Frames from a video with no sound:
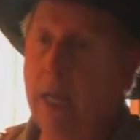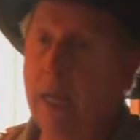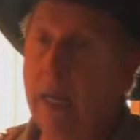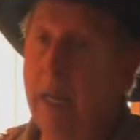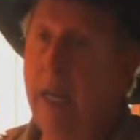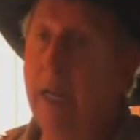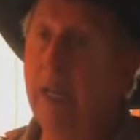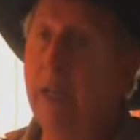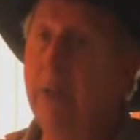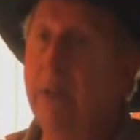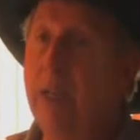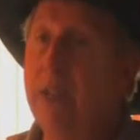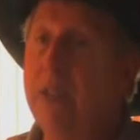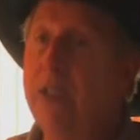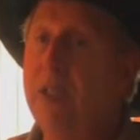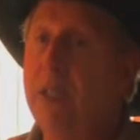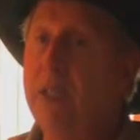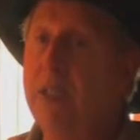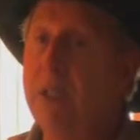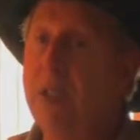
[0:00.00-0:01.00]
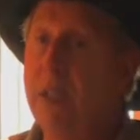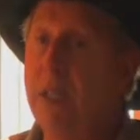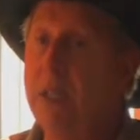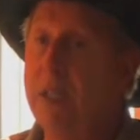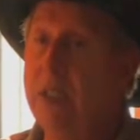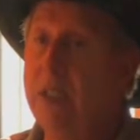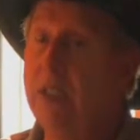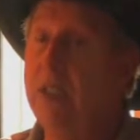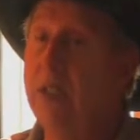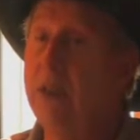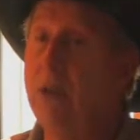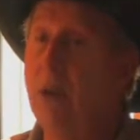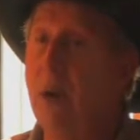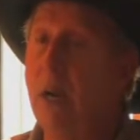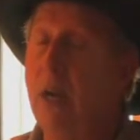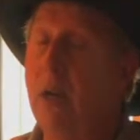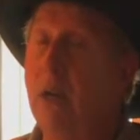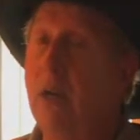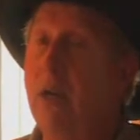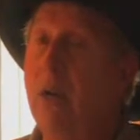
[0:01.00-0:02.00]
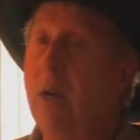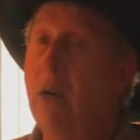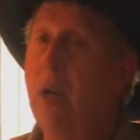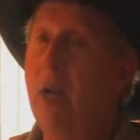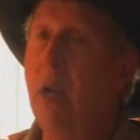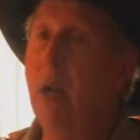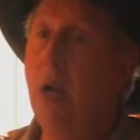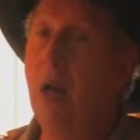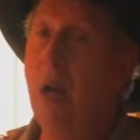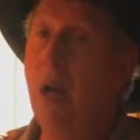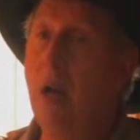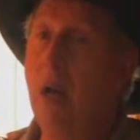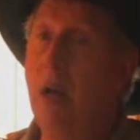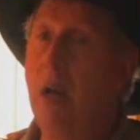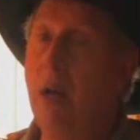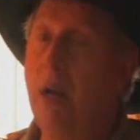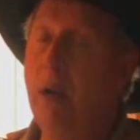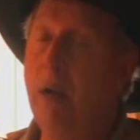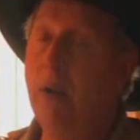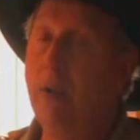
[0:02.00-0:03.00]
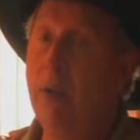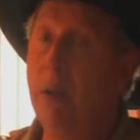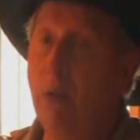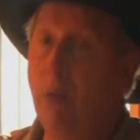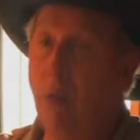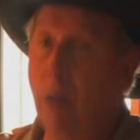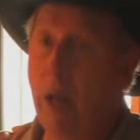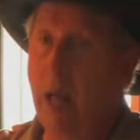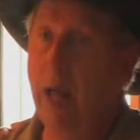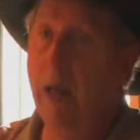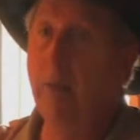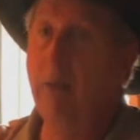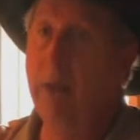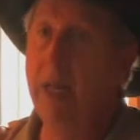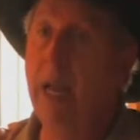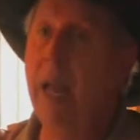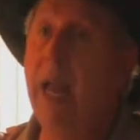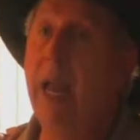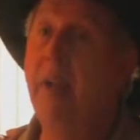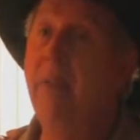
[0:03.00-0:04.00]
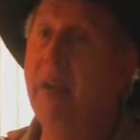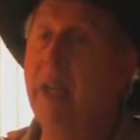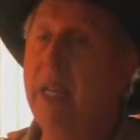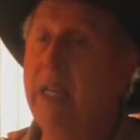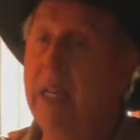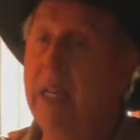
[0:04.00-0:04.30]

again, this is, this is a trailer uh, that will be heavily